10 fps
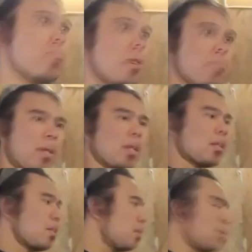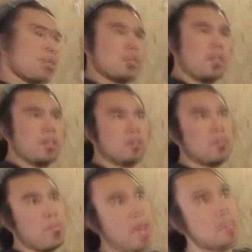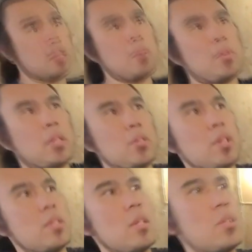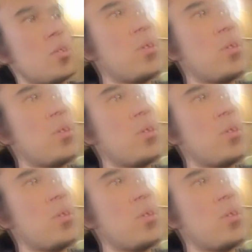prepping this thing, for masking everything. So you can see, show